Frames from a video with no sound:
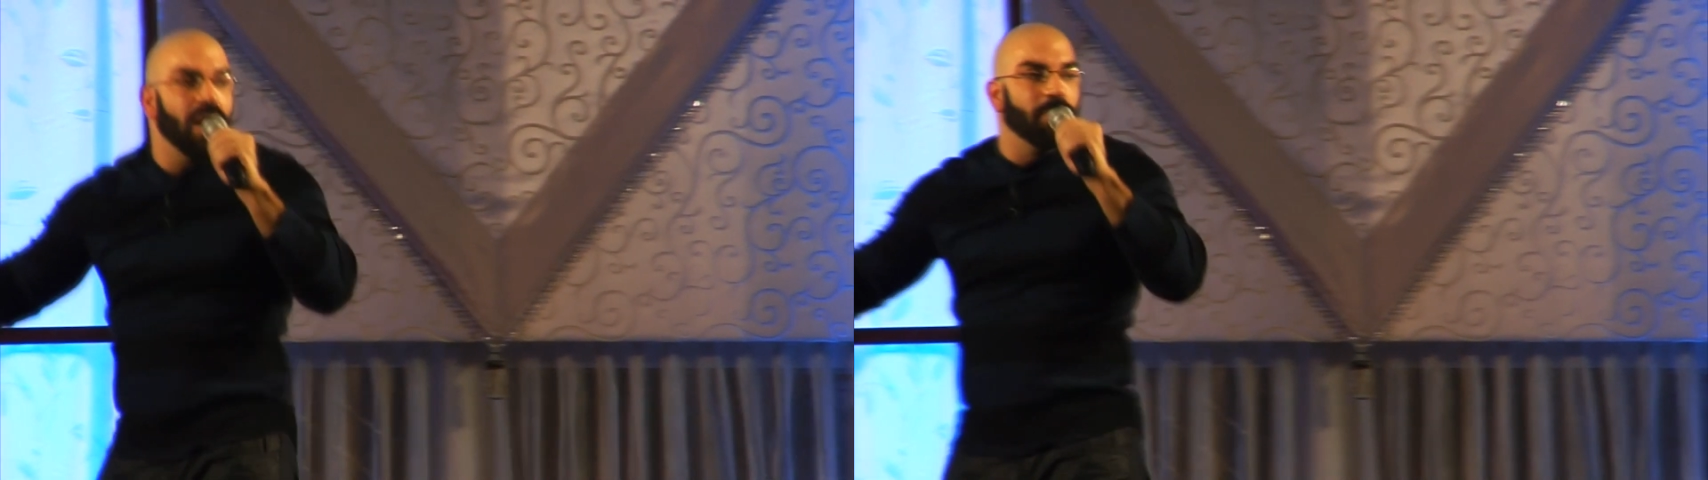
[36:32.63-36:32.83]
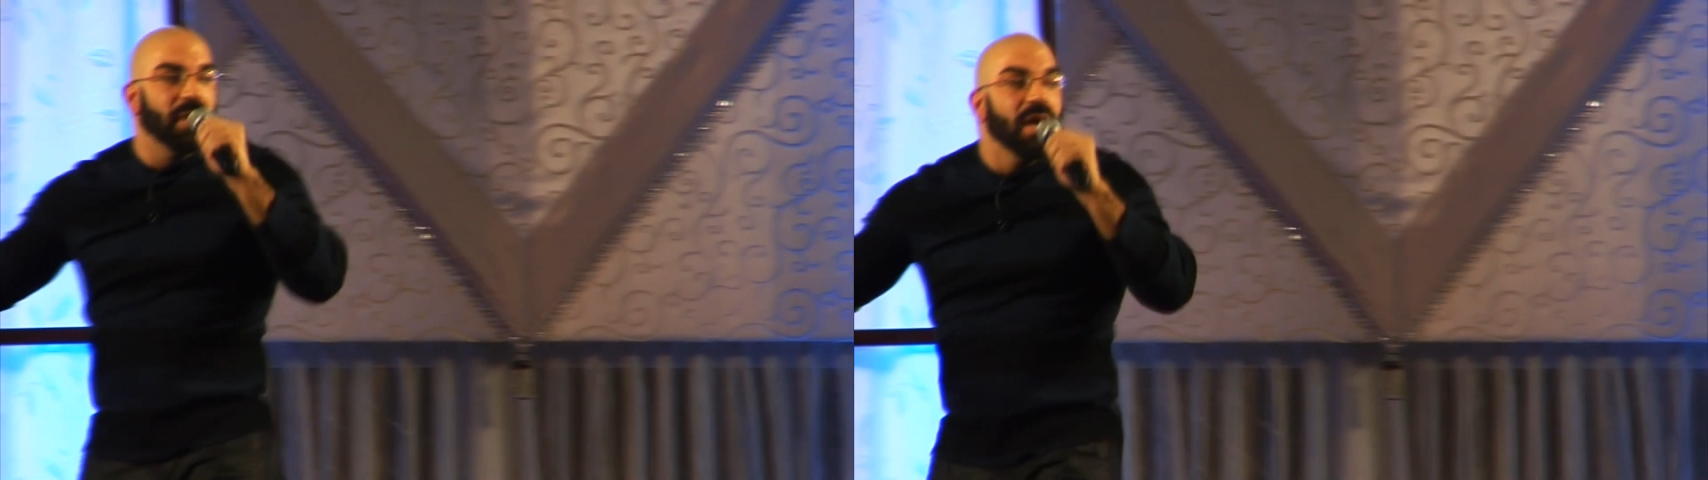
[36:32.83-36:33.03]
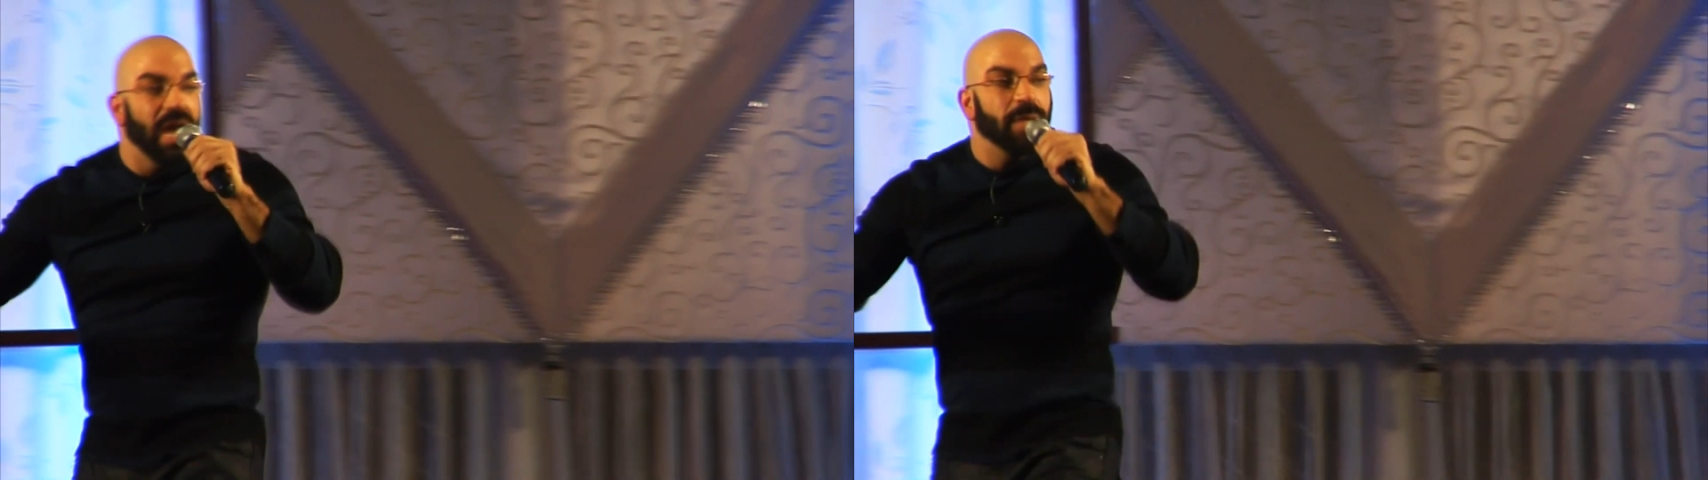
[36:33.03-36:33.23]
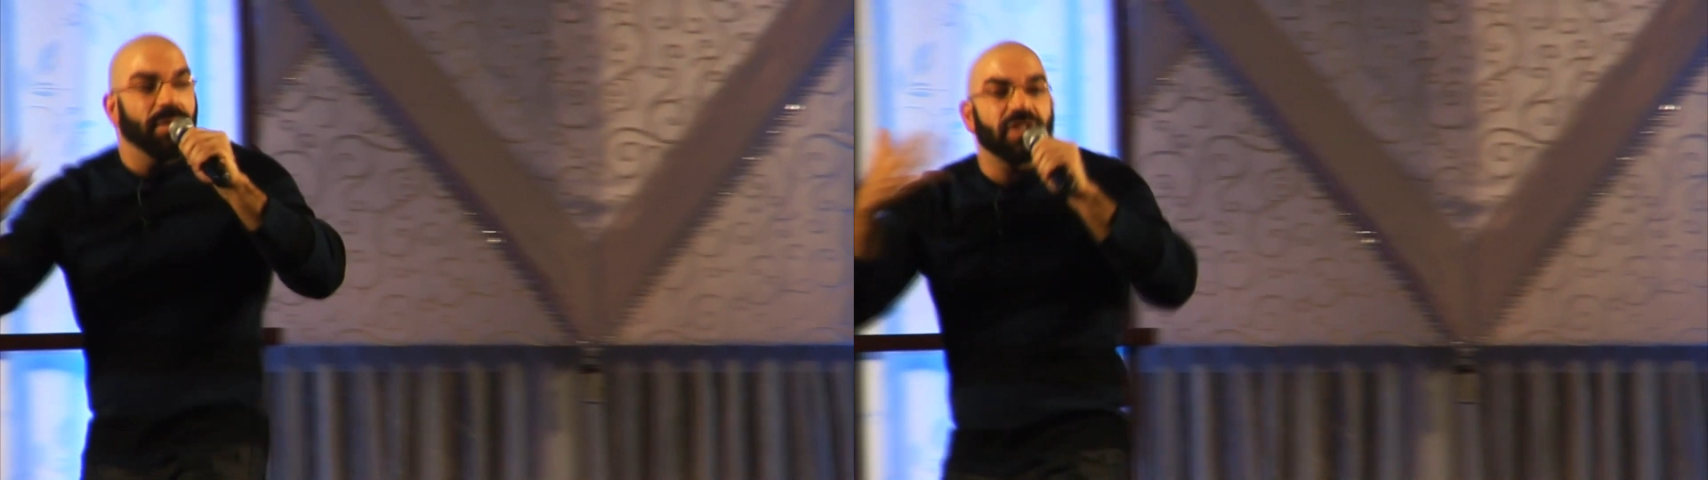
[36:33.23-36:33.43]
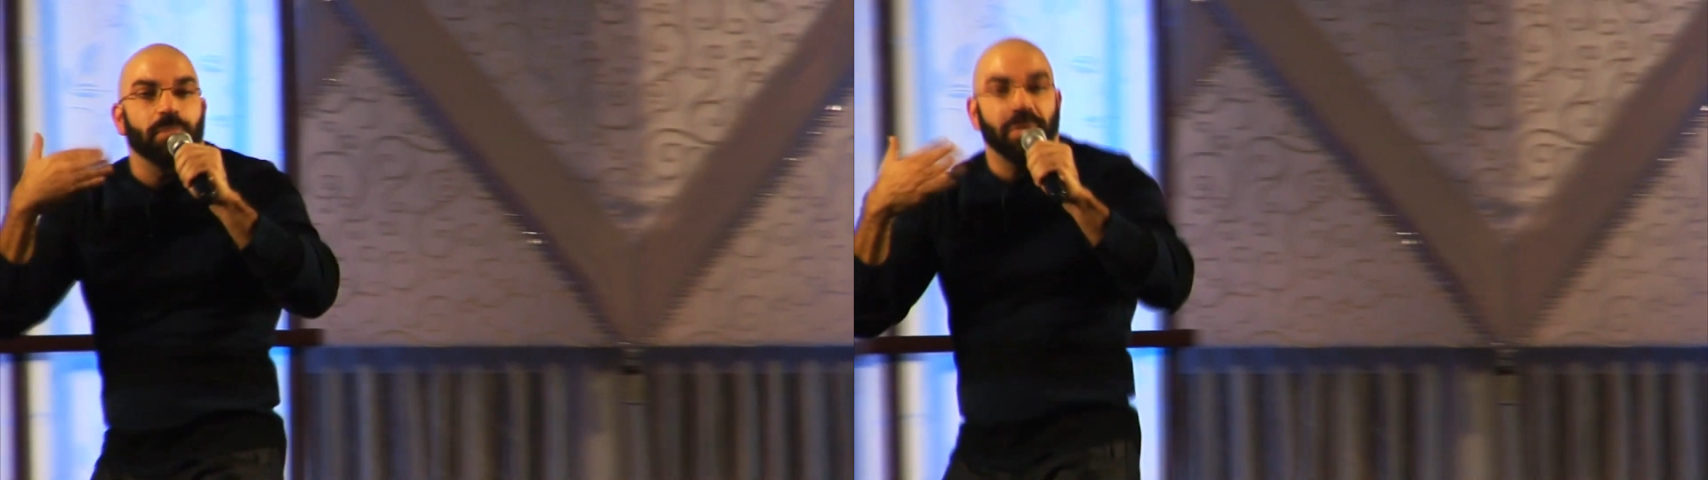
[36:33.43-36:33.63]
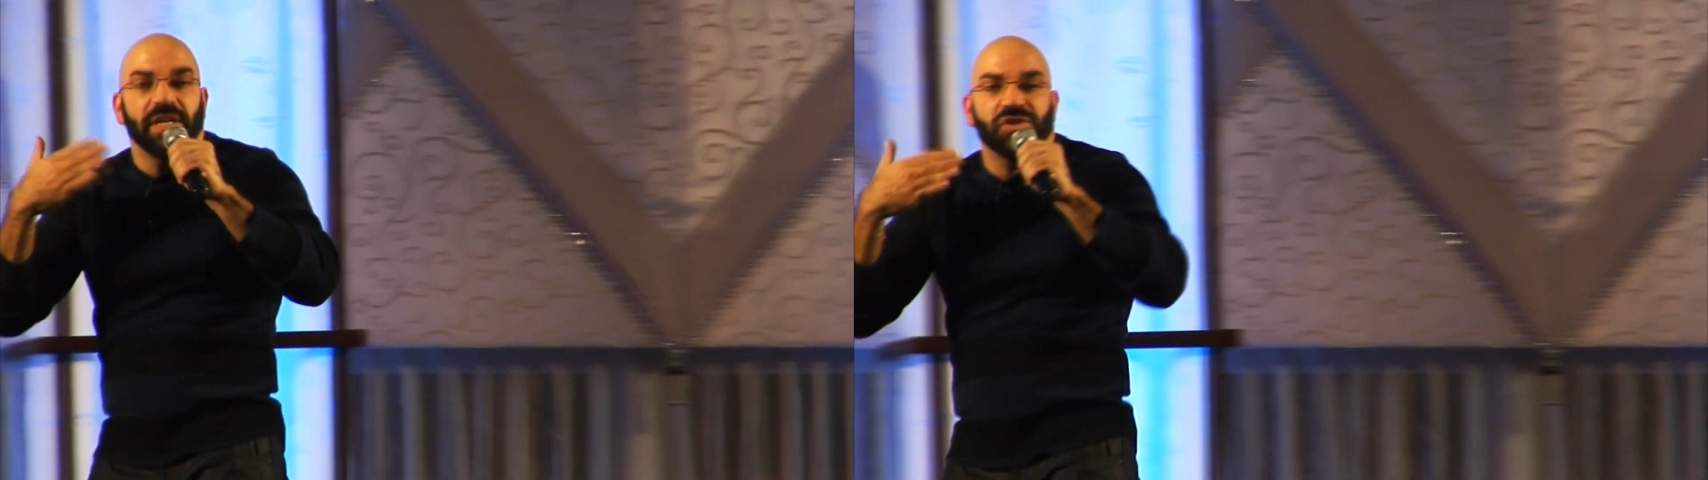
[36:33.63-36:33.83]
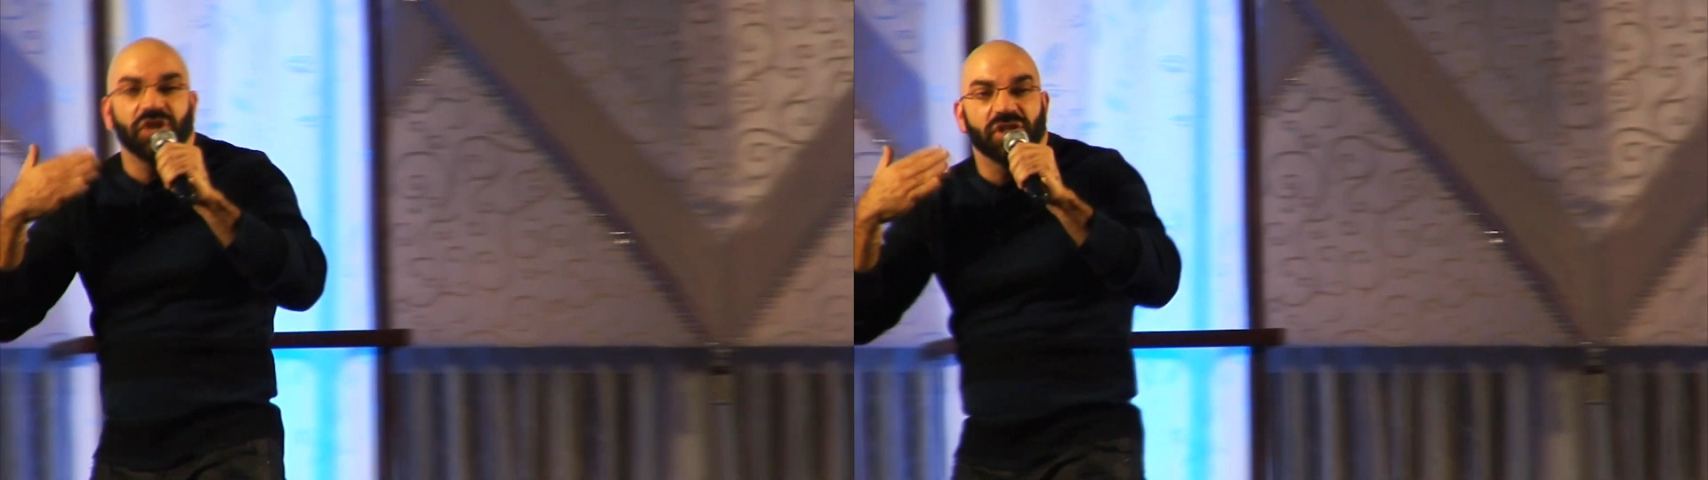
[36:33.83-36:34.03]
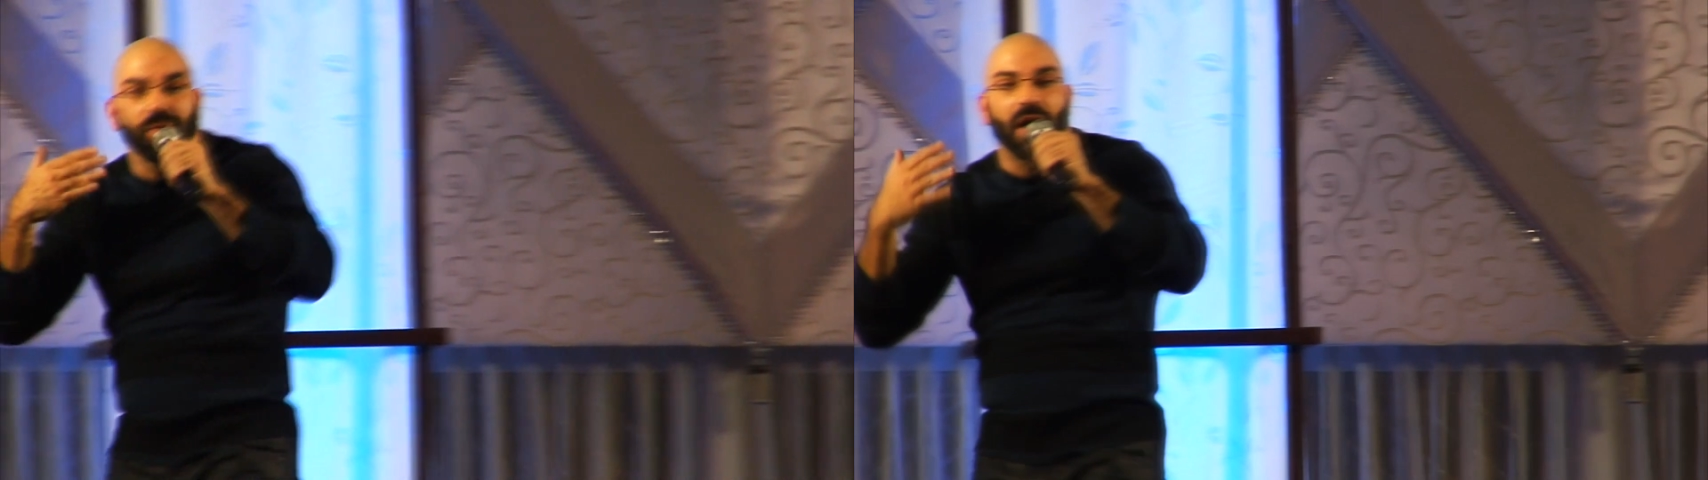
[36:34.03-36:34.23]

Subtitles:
of gum and he puts a piece